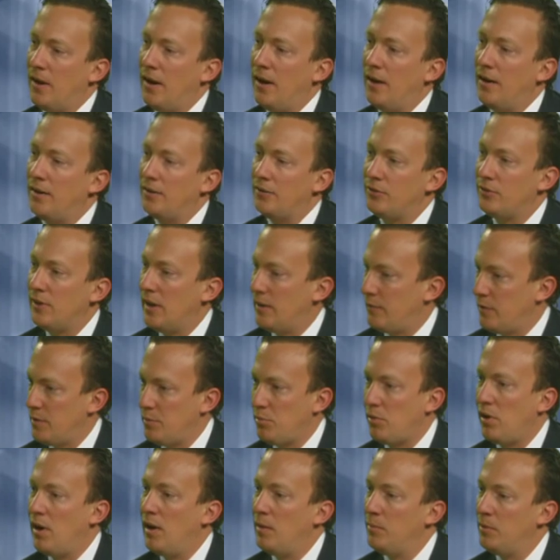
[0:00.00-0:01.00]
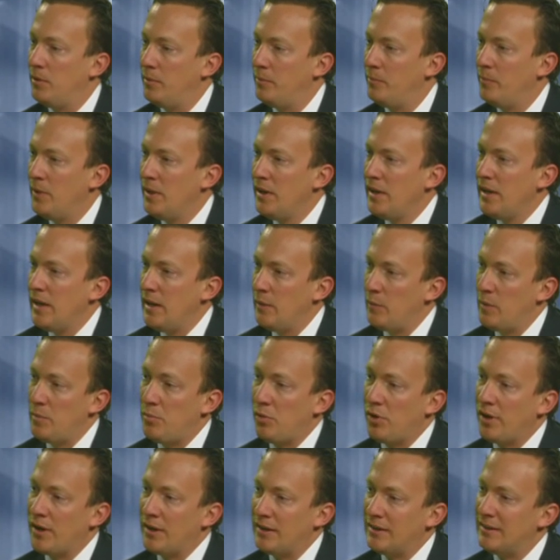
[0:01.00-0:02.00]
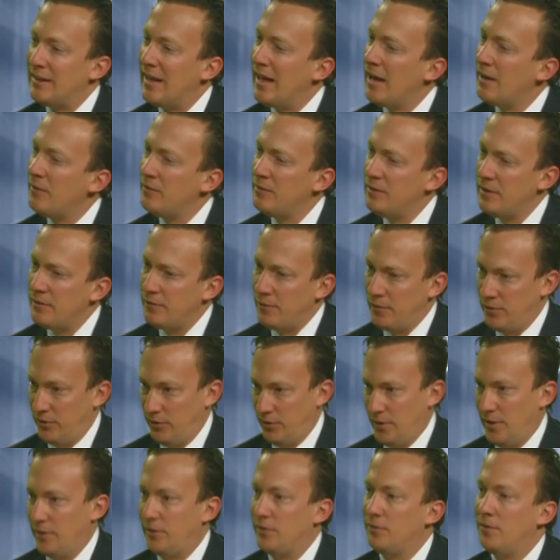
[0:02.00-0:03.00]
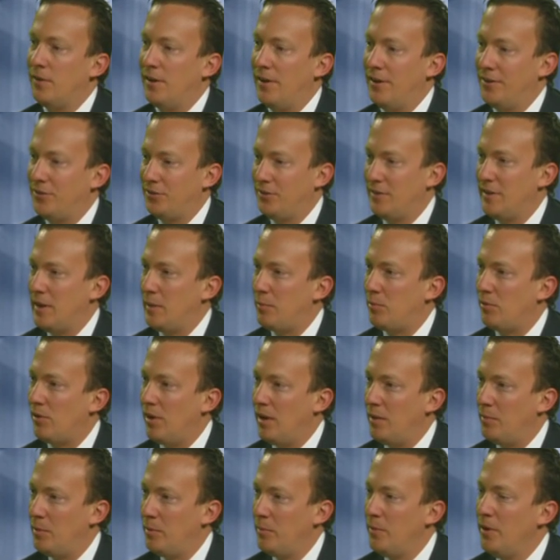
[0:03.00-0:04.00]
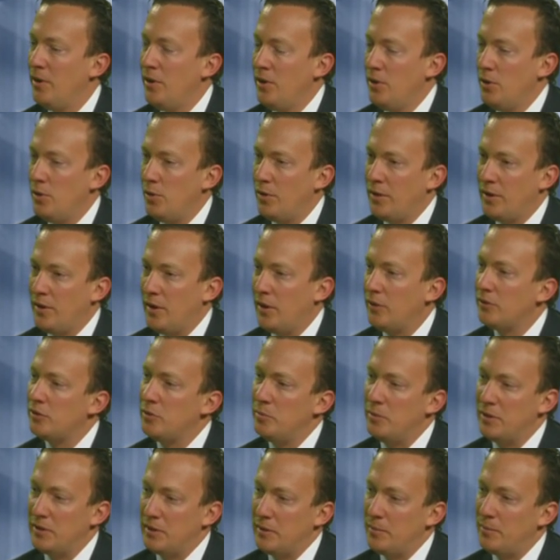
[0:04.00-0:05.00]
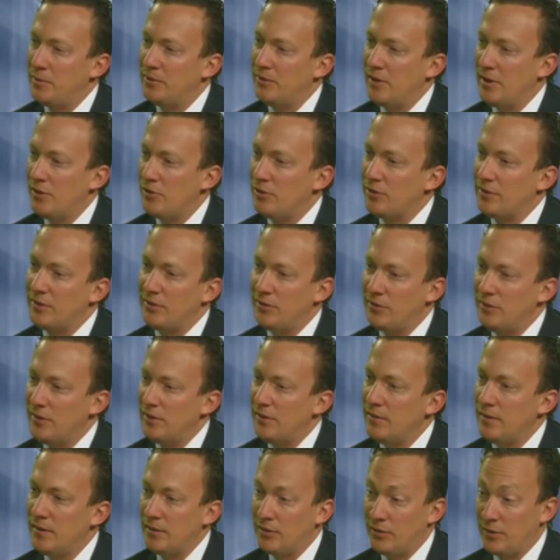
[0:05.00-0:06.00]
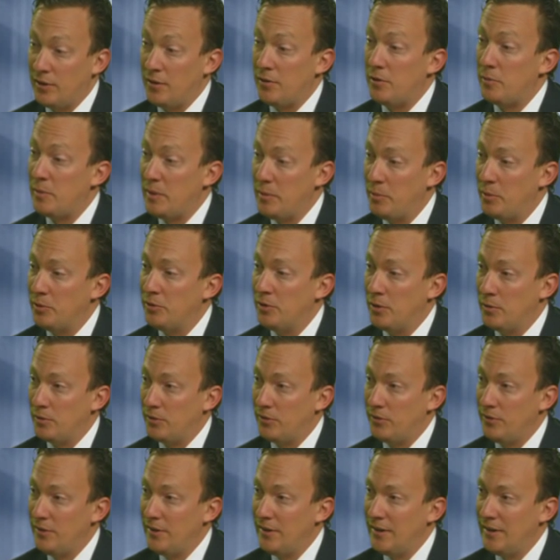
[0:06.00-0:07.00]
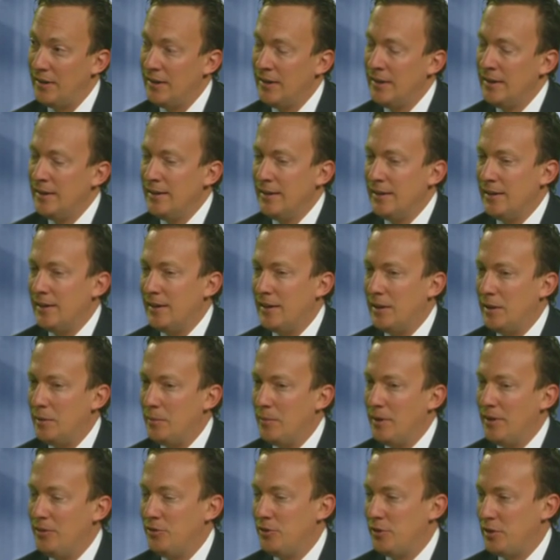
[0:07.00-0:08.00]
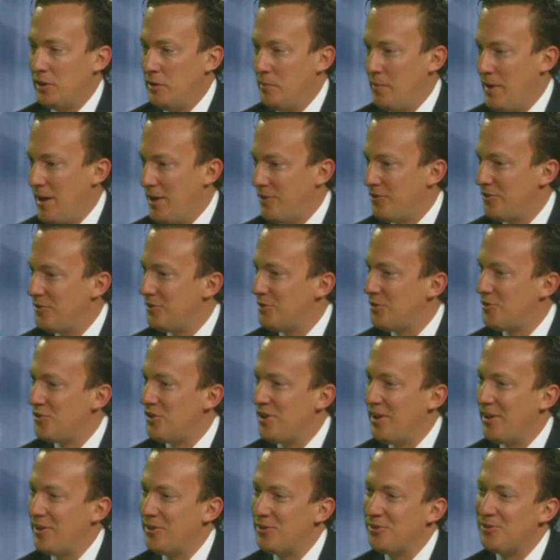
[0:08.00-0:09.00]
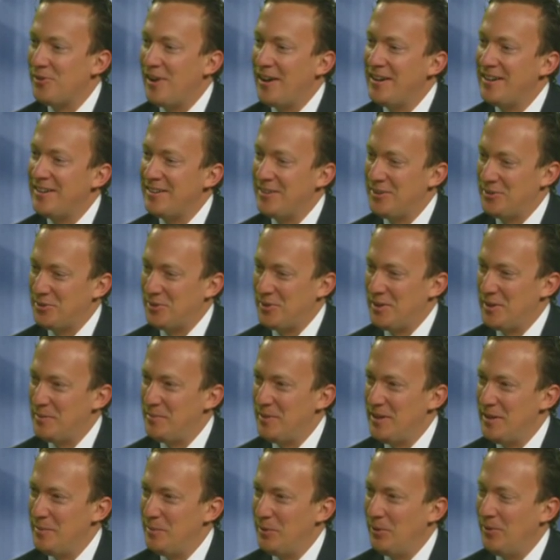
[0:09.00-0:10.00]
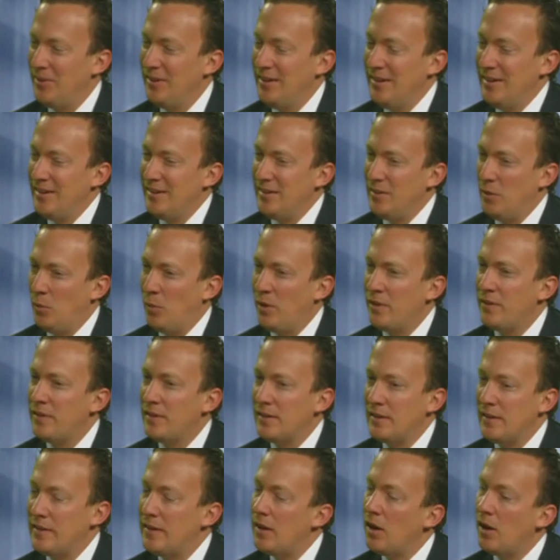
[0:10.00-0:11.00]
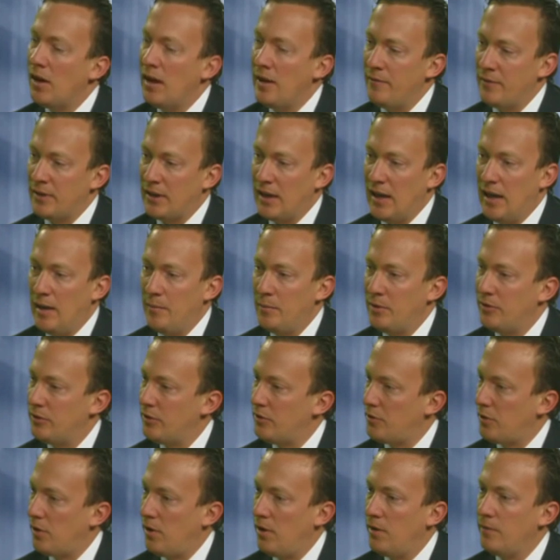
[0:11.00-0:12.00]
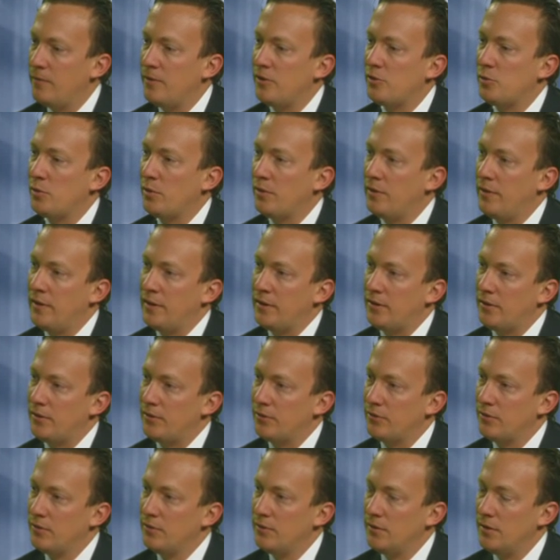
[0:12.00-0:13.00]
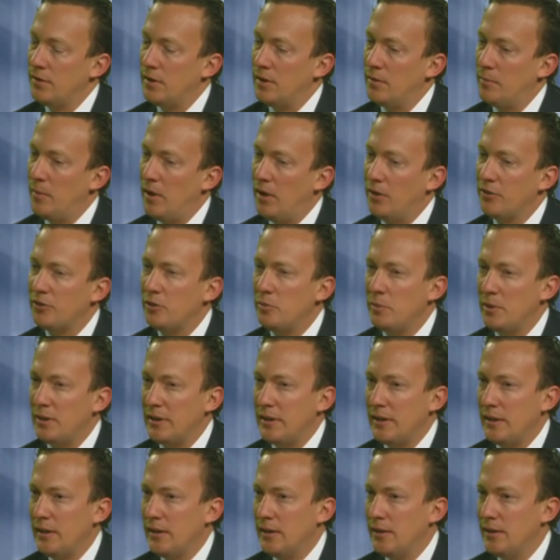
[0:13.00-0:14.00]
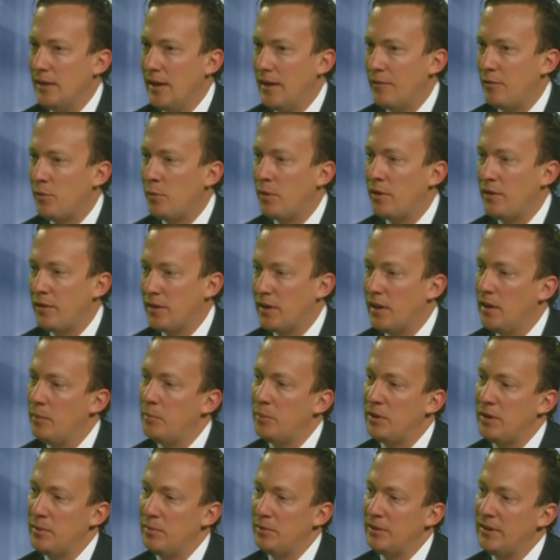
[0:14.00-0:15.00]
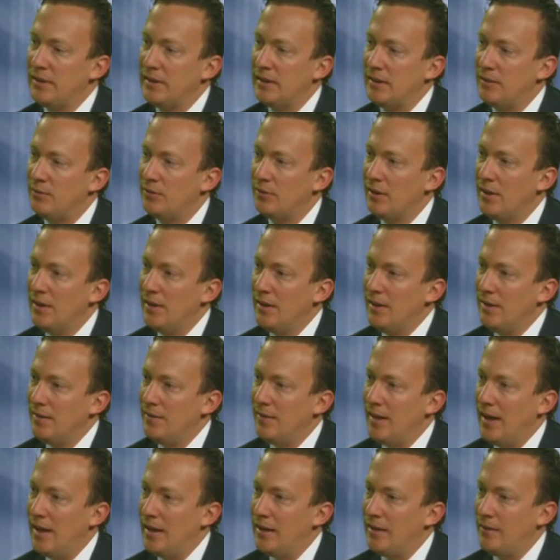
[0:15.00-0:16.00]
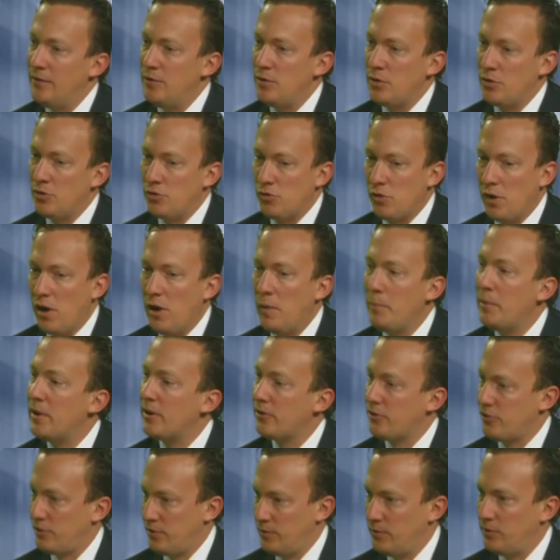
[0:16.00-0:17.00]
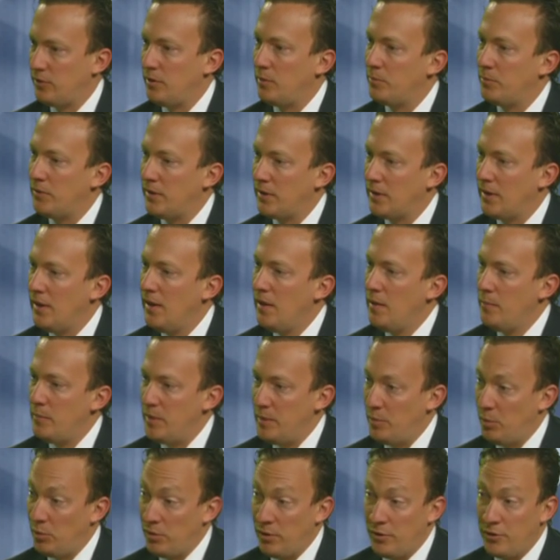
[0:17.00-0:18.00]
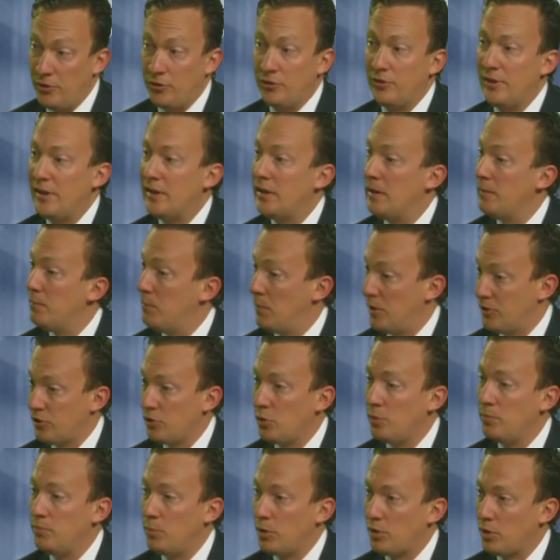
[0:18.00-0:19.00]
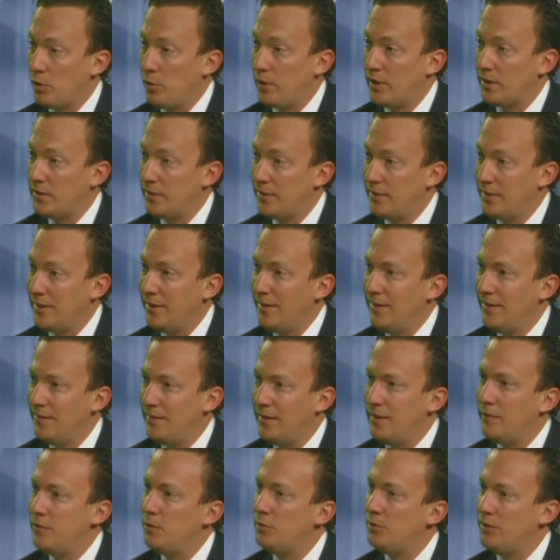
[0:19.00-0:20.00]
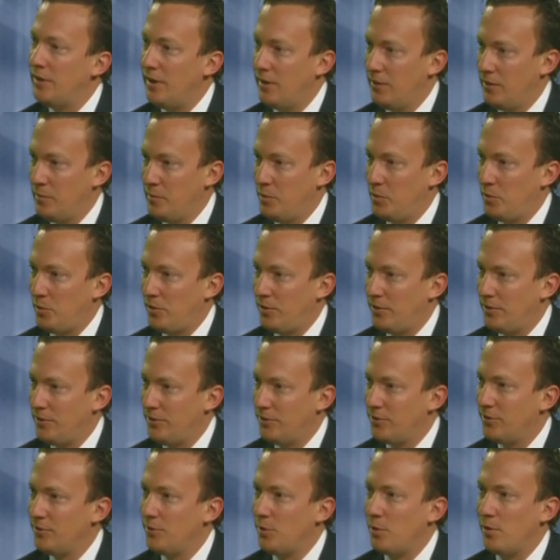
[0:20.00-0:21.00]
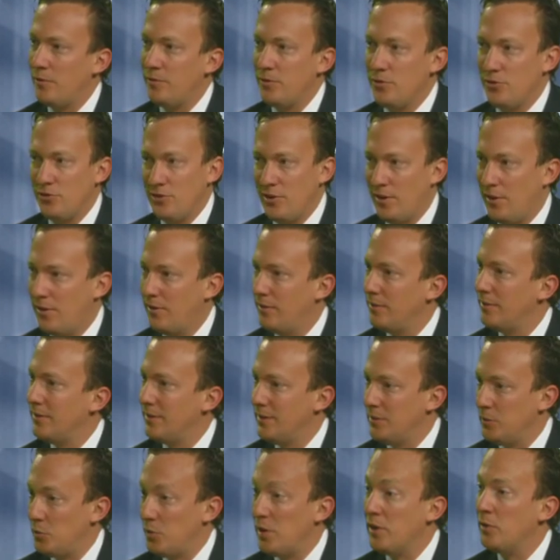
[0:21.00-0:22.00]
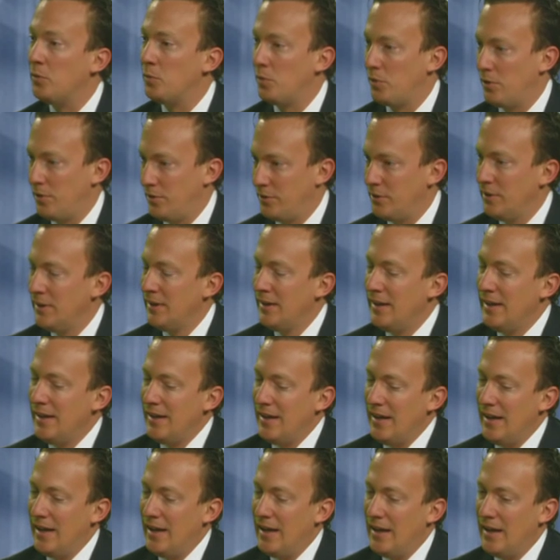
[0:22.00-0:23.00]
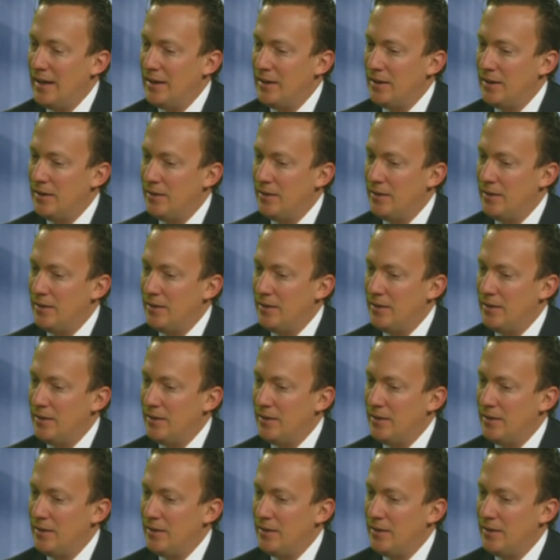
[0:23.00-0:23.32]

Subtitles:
eyes to every problem, and we bring a lot of different sets of eyes to that problem who can ultimately potentially see things that other people don't see. As you can imagine, it's a challenge finding these great people. The one thing that they all have in common is that they're all visual thinkers. Ultimately, everyone in the company believes that if you can draw a picture of something, people will understand it much more quickly than if you tell them in words or if you share it in written word. And